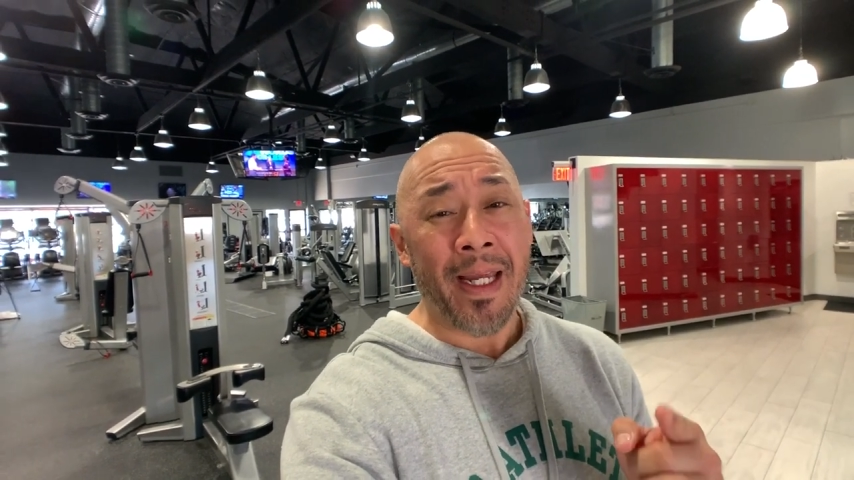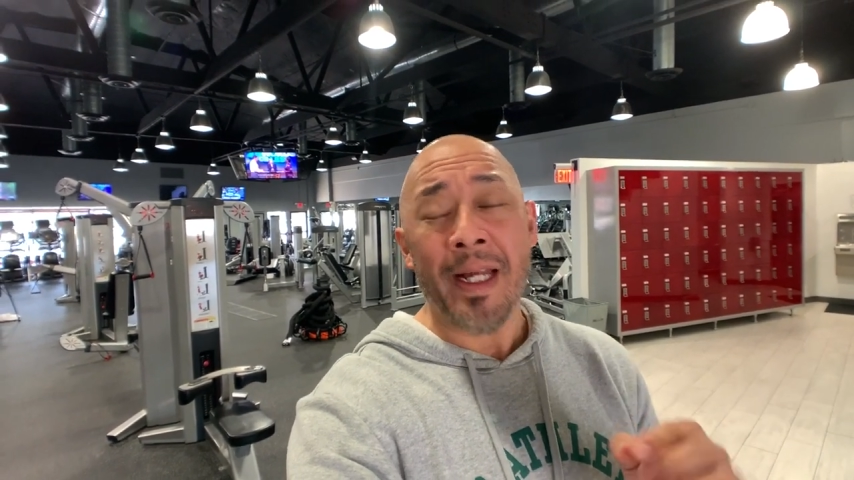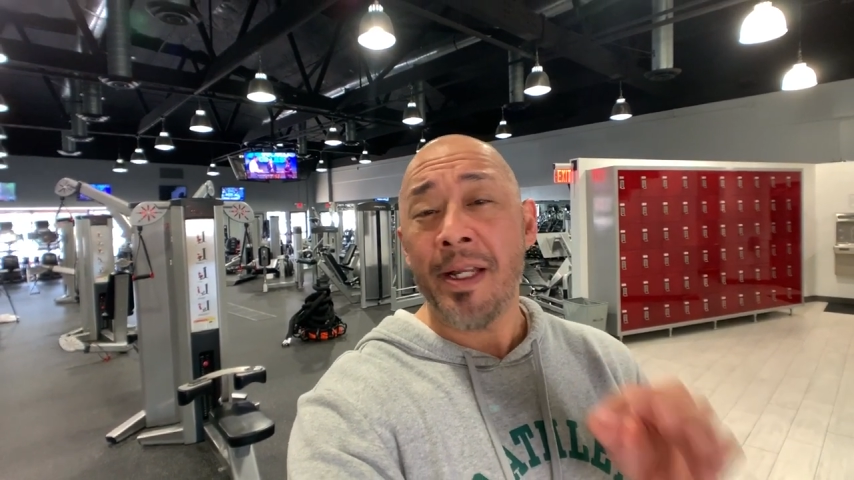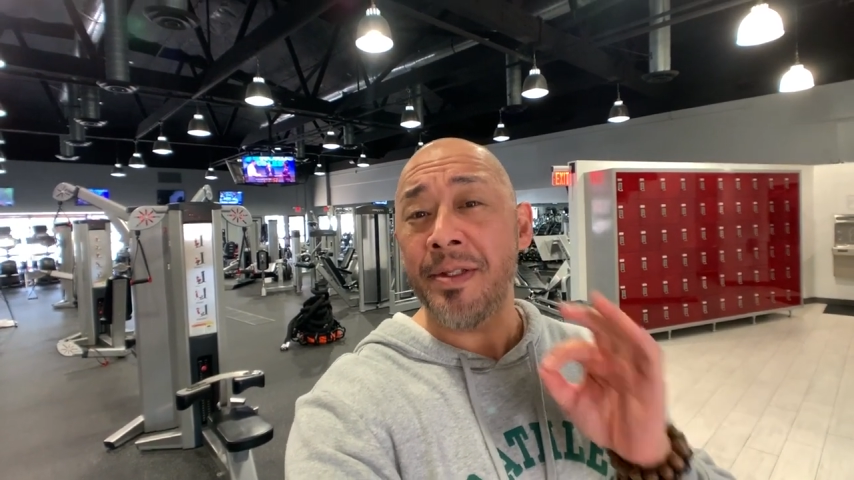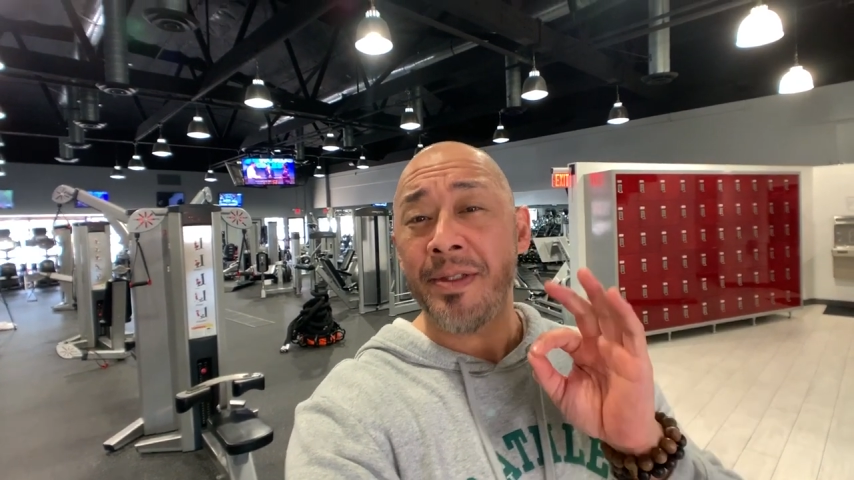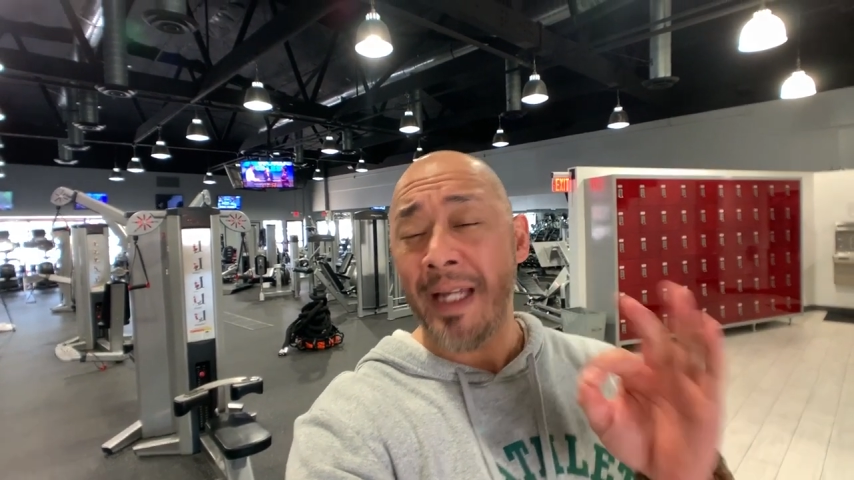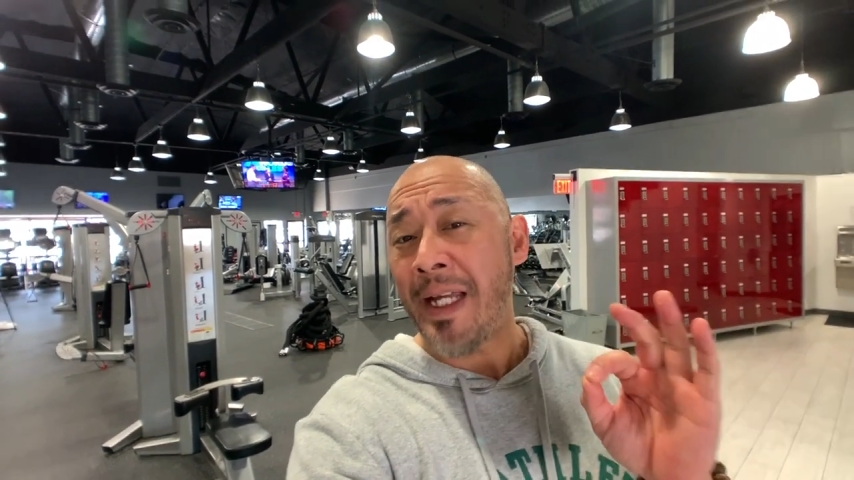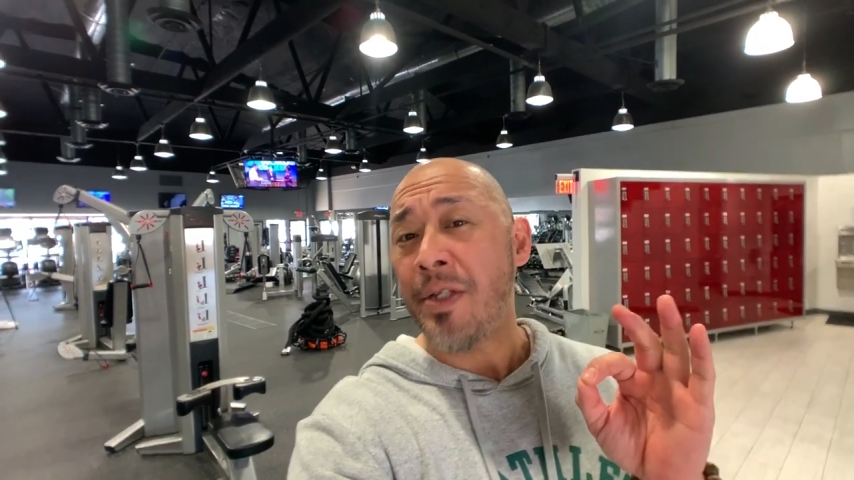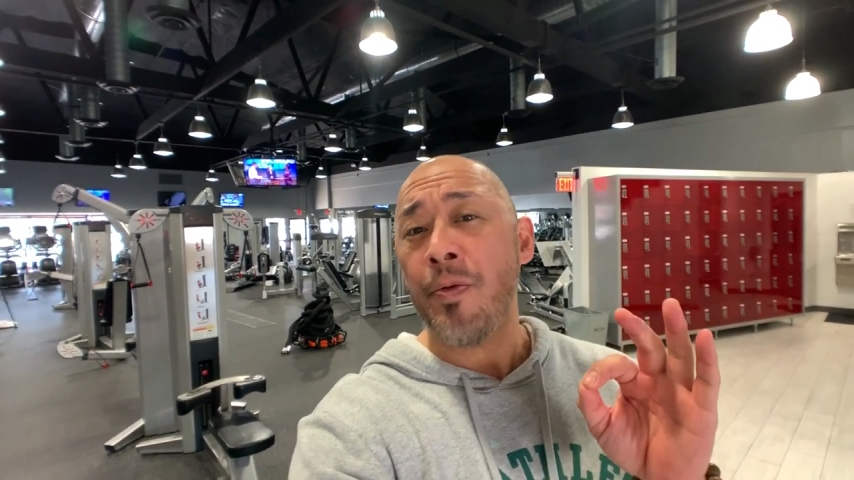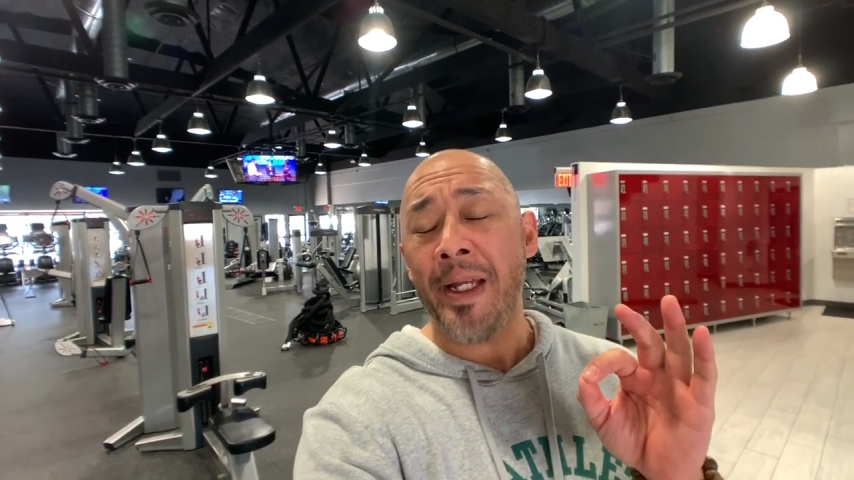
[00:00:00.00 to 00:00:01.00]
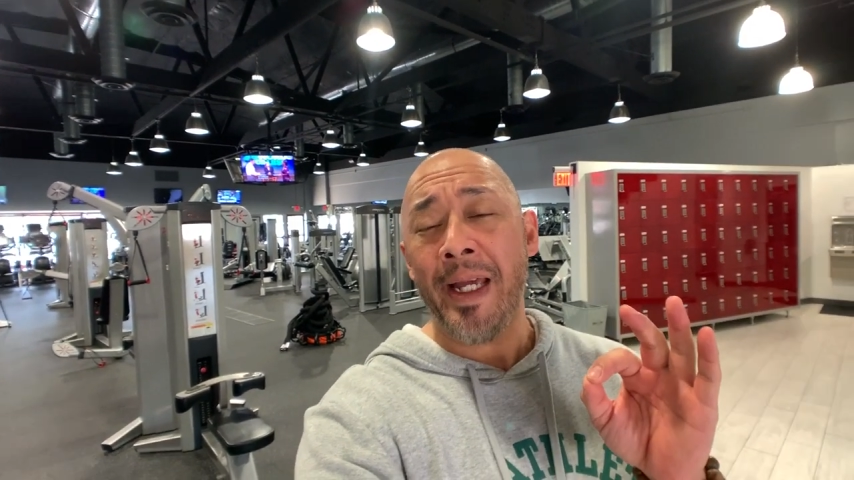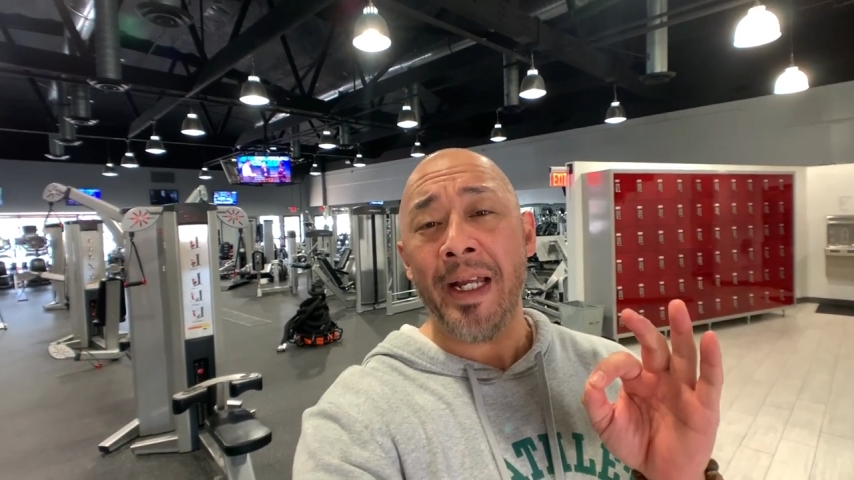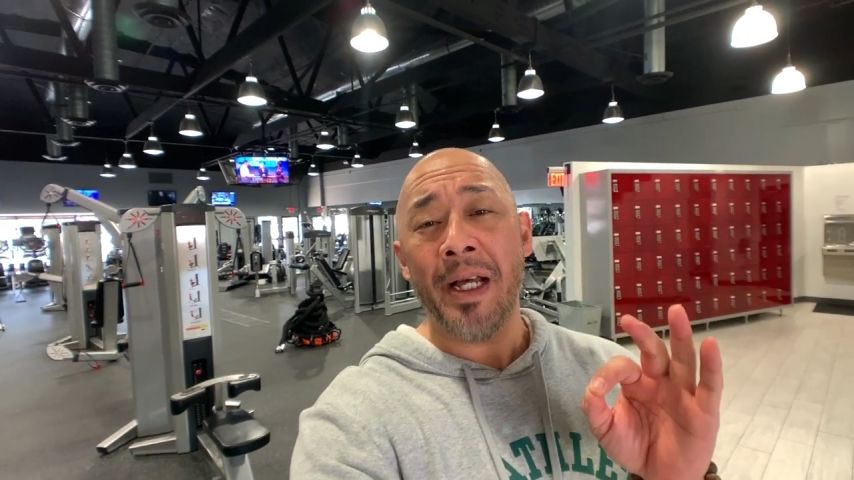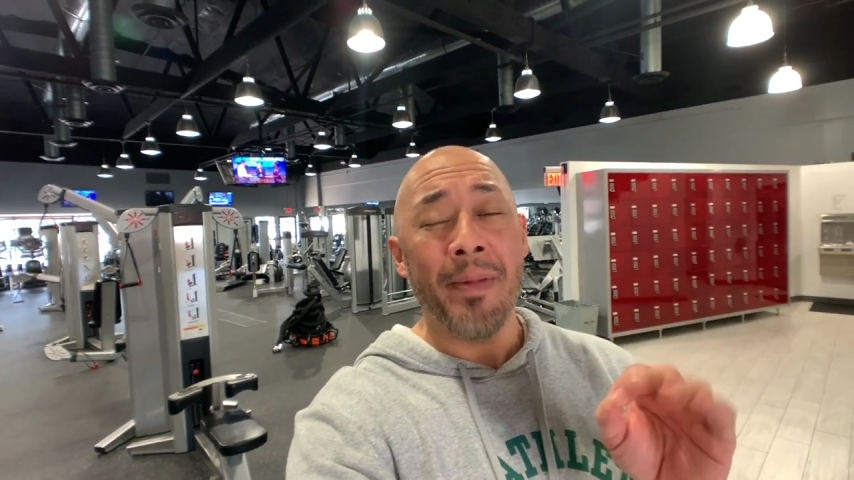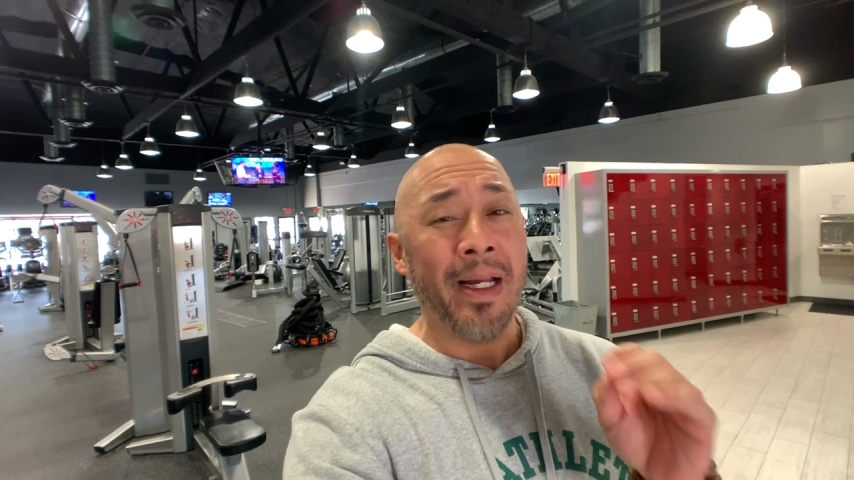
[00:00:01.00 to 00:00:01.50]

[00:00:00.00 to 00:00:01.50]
It is day 28 on my